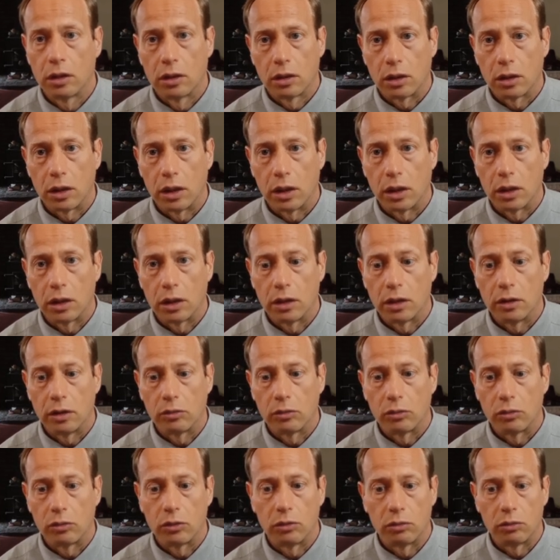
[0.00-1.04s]
and it
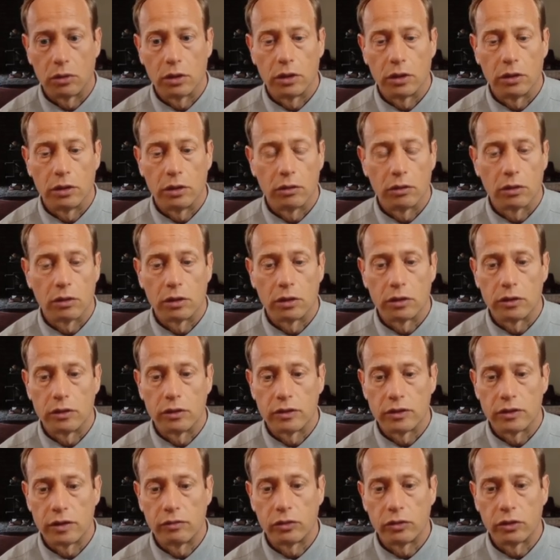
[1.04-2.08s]
will run on
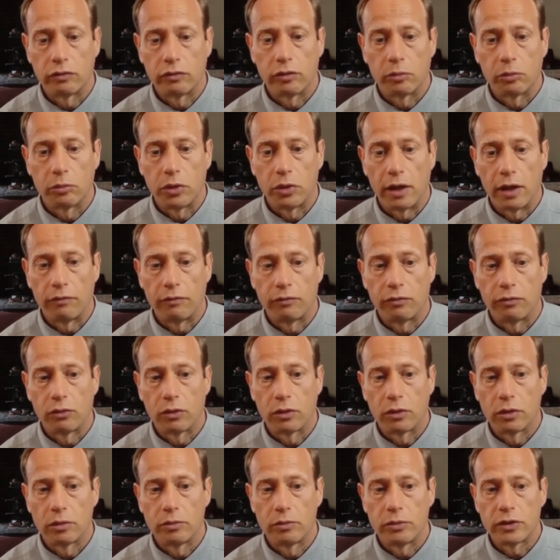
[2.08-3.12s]
several different
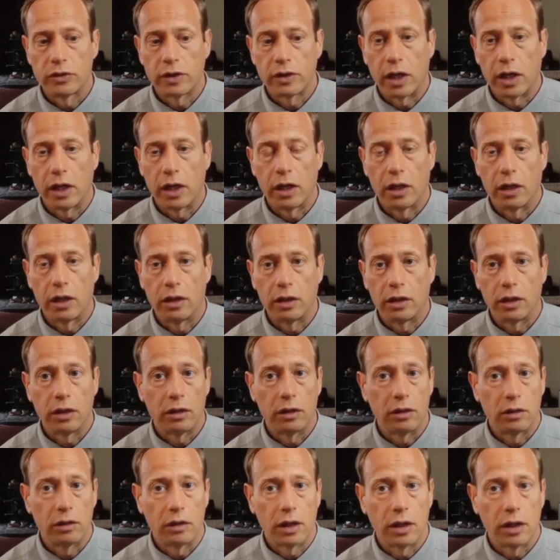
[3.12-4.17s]
platforms, and it
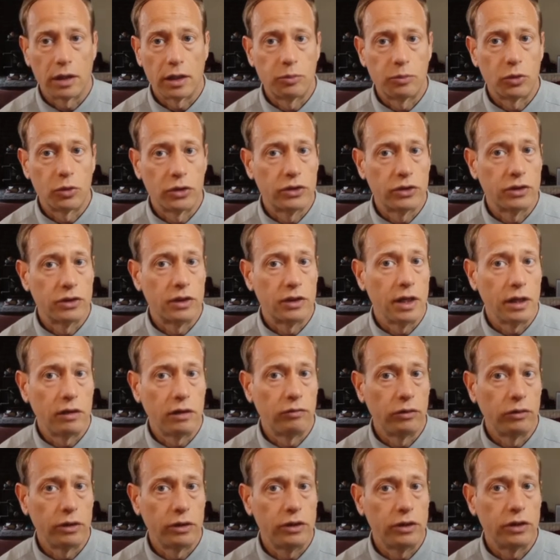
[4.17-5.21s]
exports
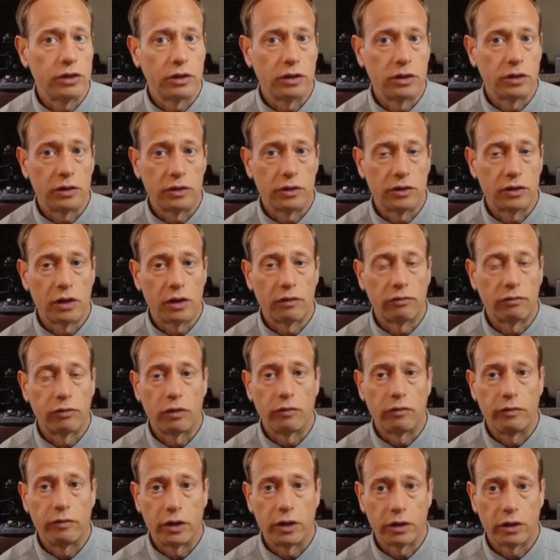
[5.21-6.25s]
natively to software
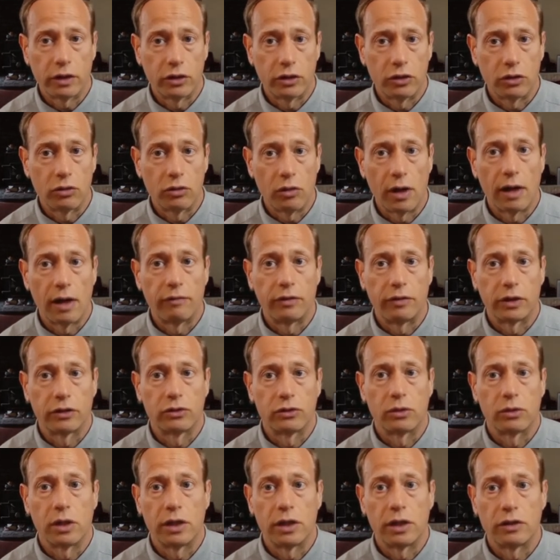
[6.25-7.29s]
vector graphics,
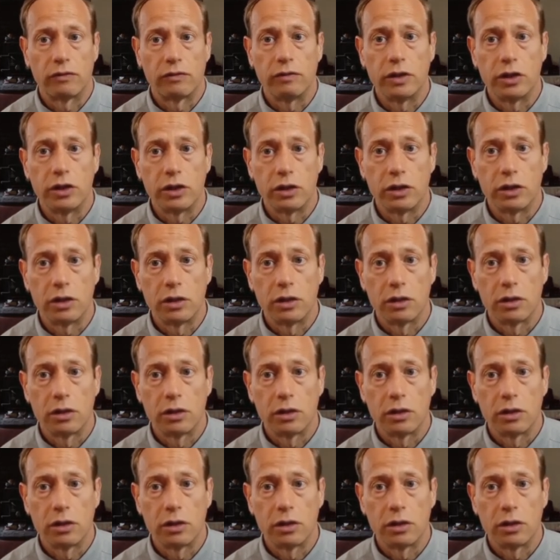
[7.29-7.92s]
or SVG.